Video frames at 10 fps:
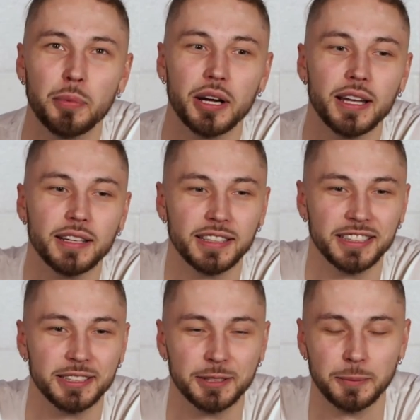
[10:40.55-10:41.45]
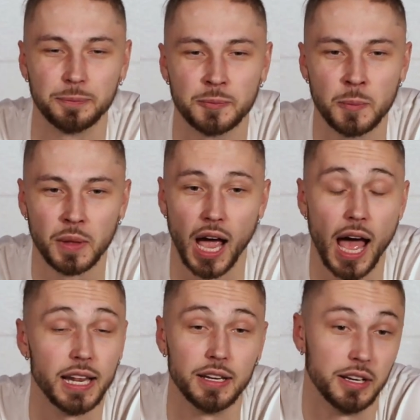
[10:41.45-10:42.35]
But
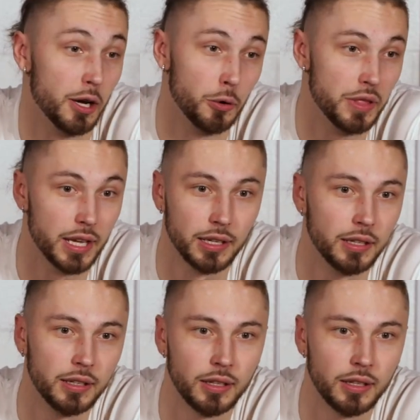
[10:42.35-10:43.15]
I didn't know that.